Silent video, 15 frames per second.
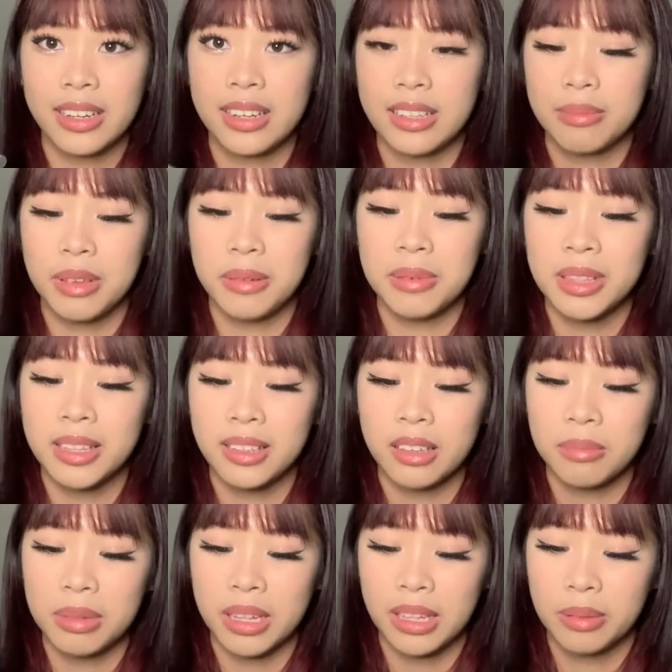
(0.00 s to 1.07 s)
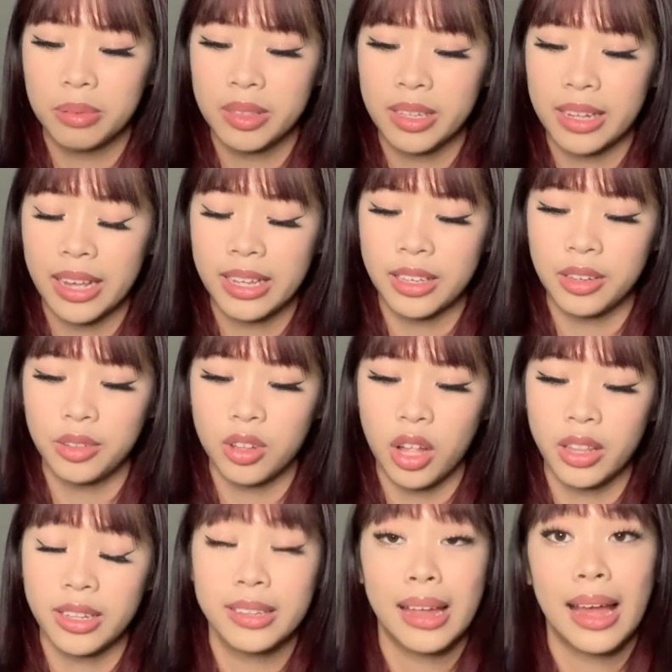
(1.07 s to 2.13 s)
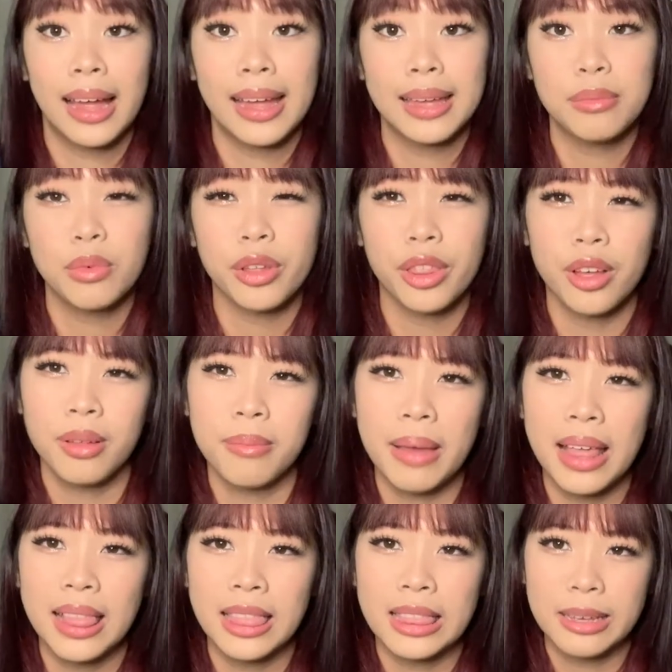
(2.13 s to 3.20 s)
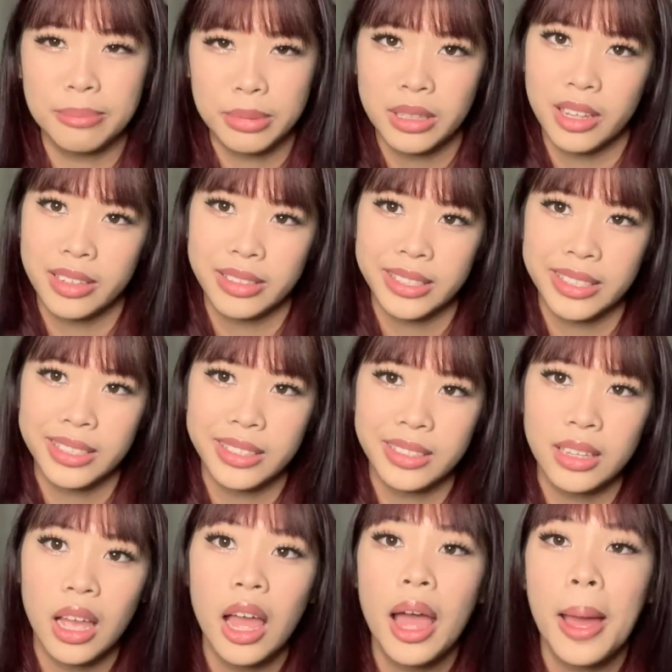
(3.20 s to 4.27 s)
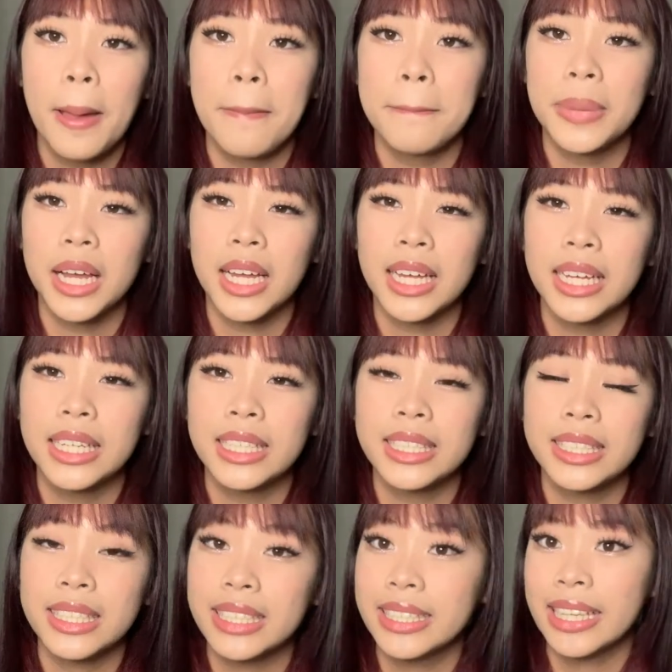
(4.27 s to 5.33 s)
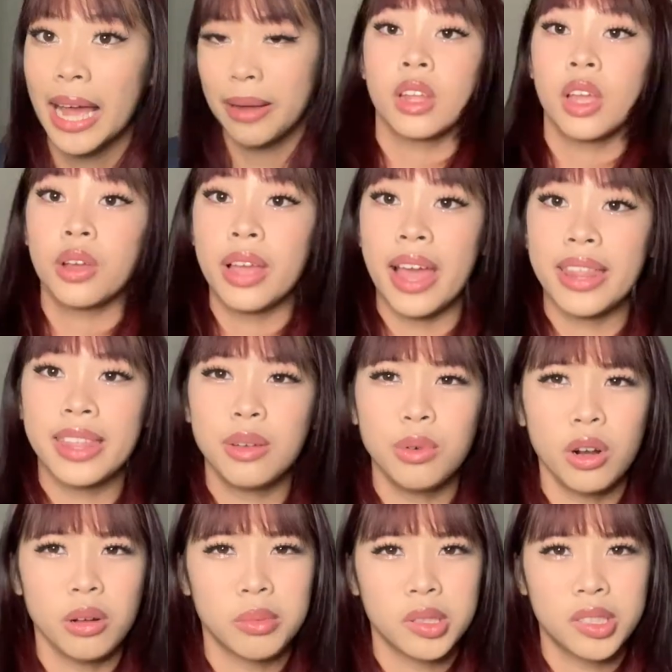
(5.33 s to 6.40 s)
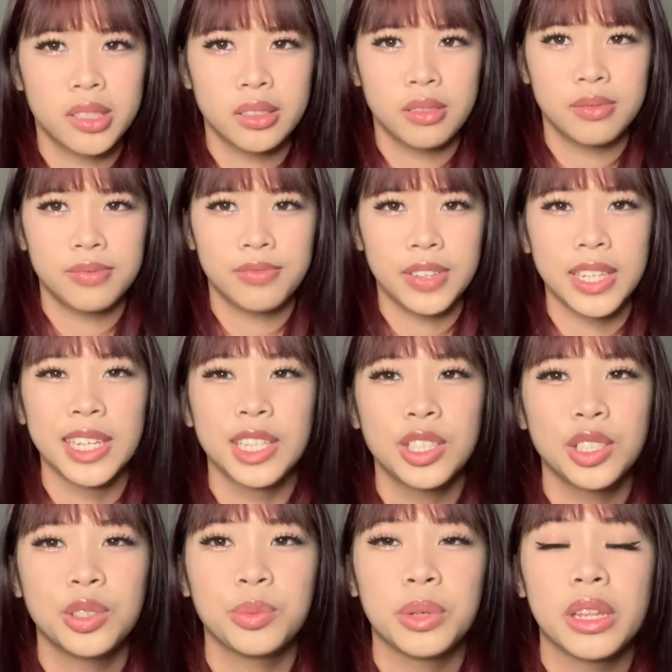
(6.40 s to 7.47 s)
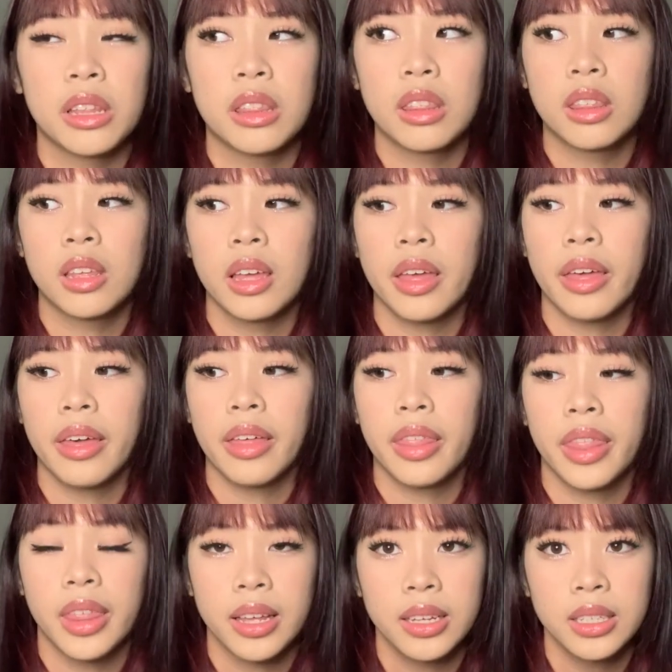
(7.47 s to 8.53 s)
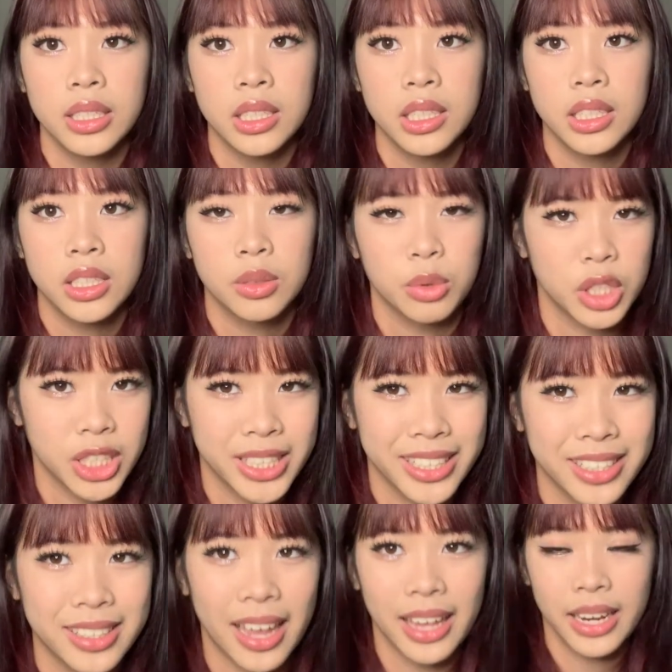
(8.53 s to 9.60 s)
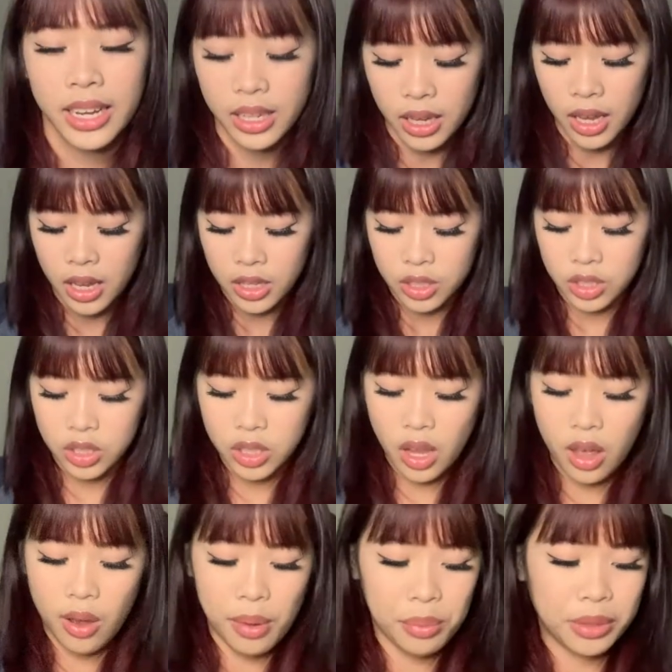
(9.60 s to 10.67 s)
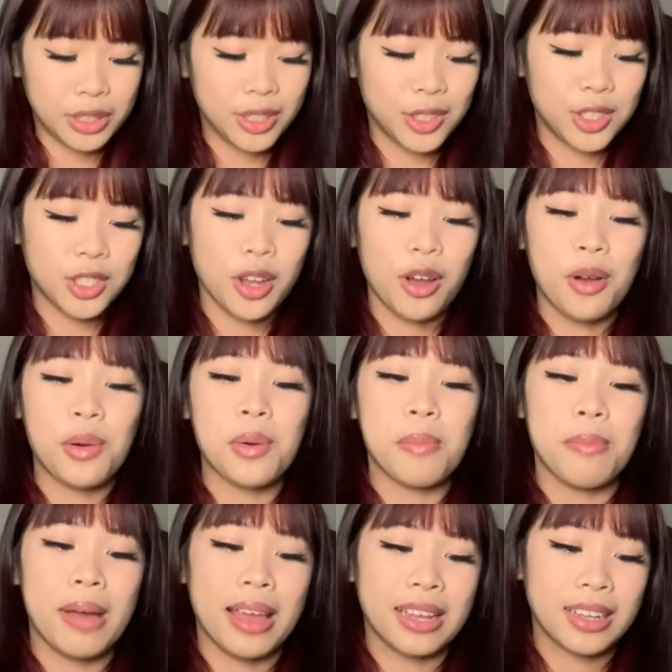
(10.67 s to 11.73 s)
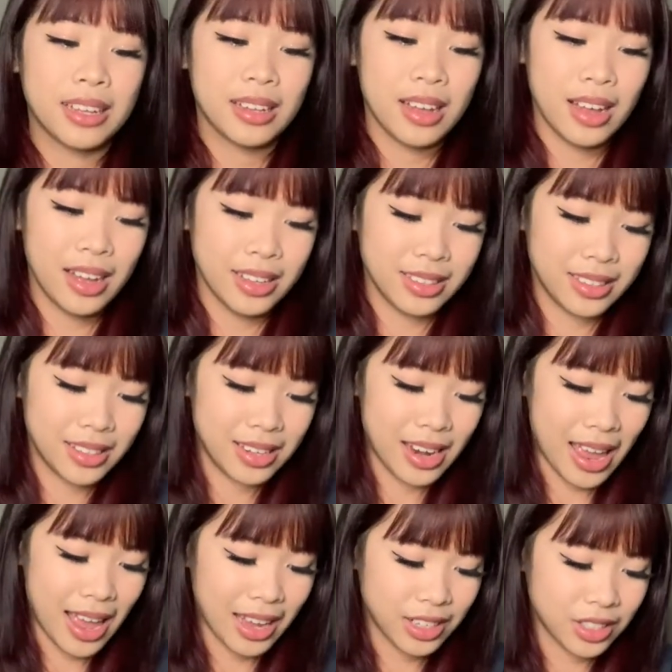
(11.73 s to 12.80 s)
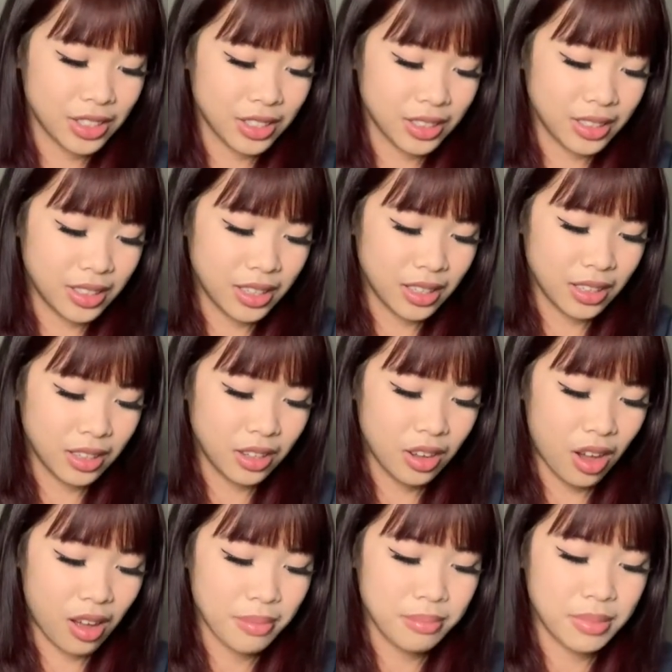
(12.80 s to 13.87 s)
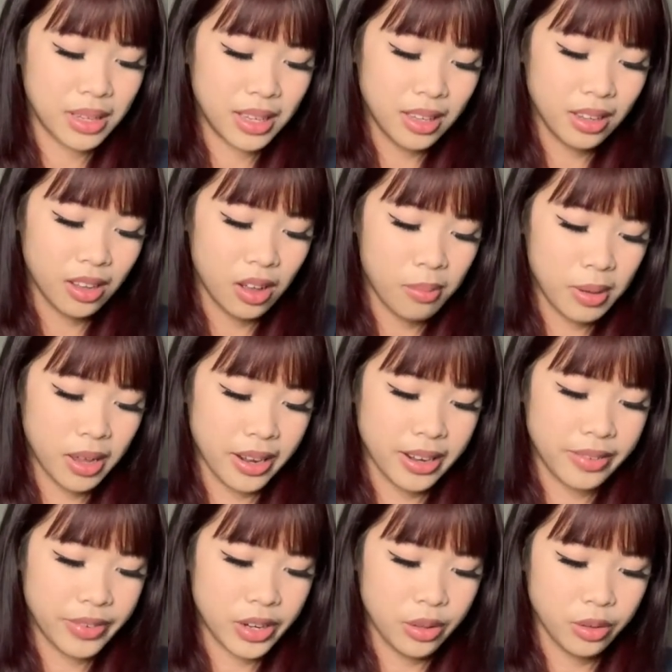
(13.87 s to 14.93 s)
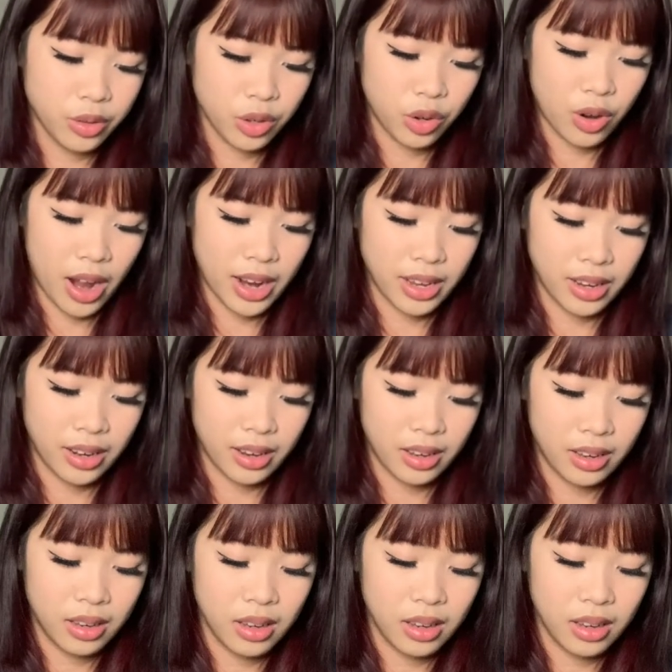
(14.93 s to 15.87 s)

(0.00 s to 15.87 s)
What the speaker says: because maybe this could be a lipstick I can use all the time with my lip glosses. But yeah, okay, I think we're almost finished with this, which is exciting. So I want to show, my cousin actually got me, oh my God, I didn't even know there's a crack in it.